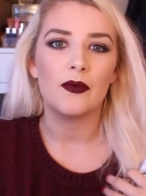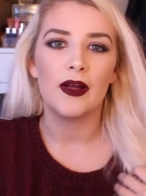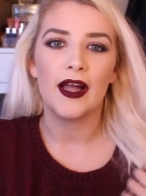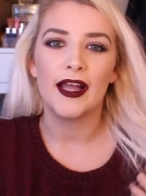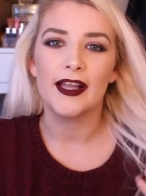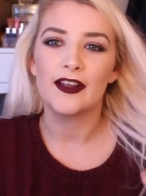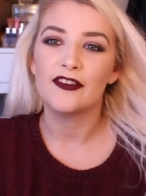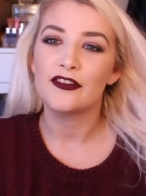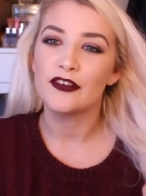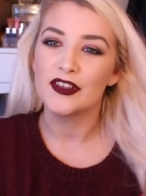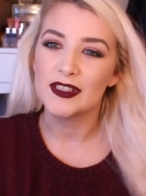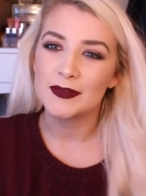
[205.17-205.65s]

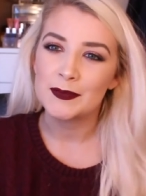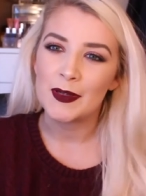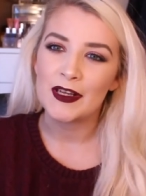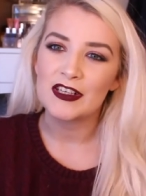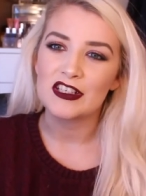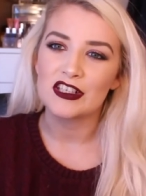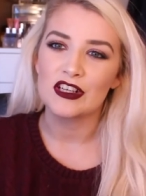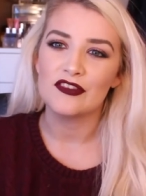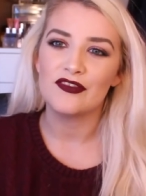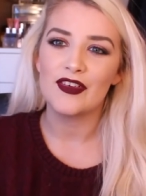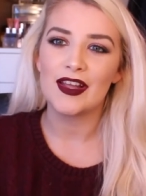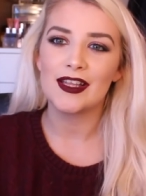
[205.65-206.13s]
like for
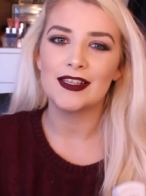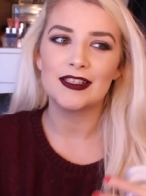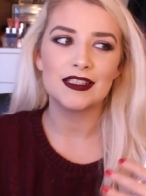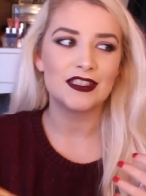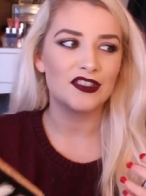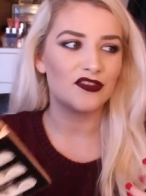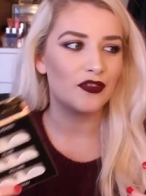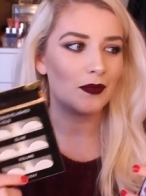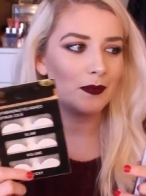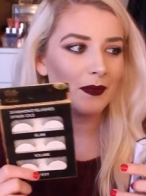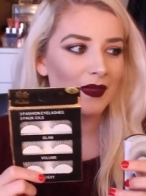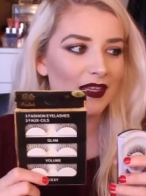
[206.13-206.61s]
special
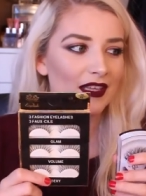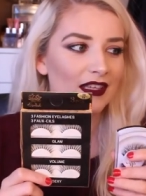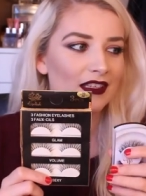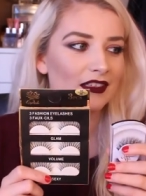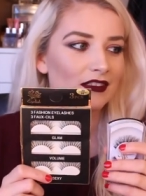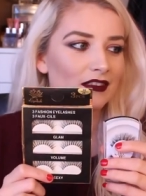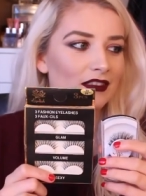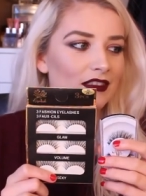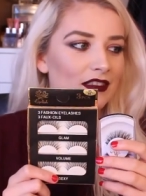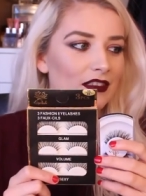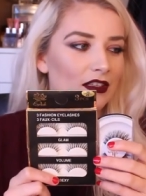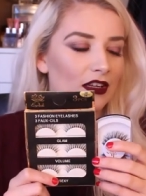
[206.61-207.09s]
events, for
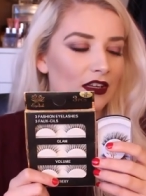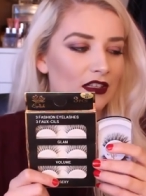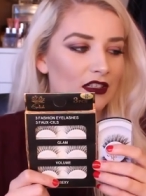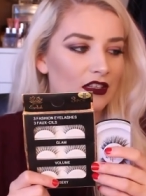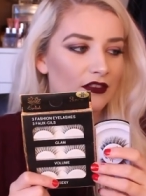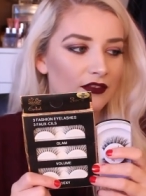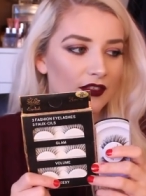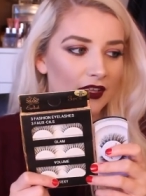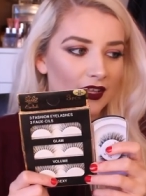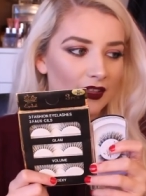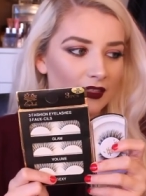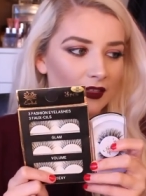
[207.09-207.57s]
meals or
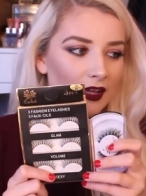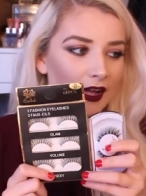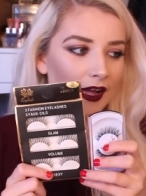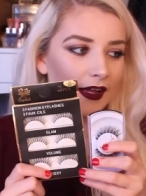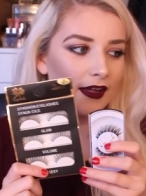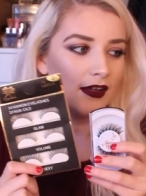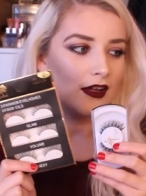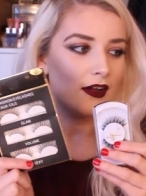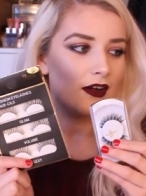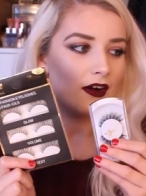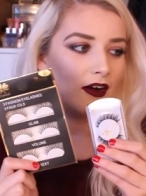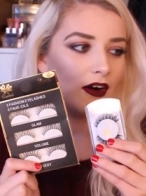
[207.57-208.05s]
stuff like
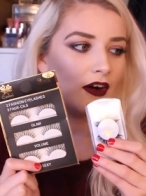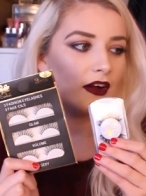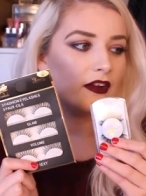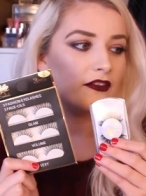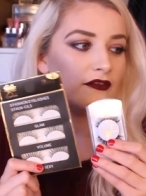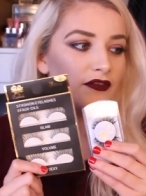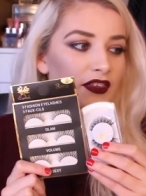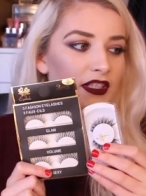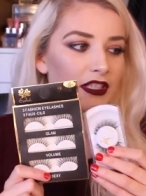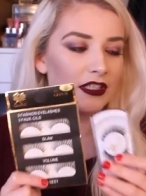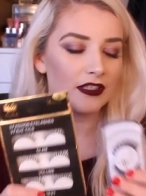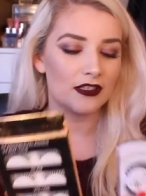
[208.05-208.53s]
that, or
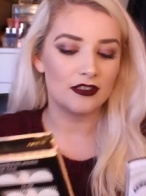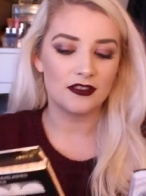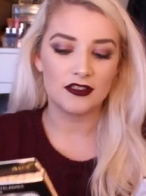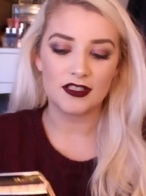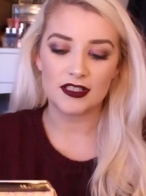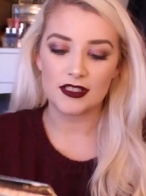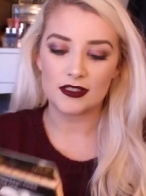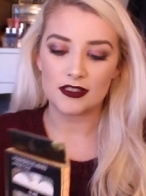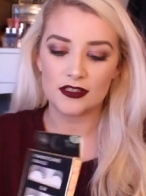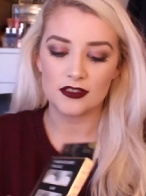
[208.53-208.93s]
in videos.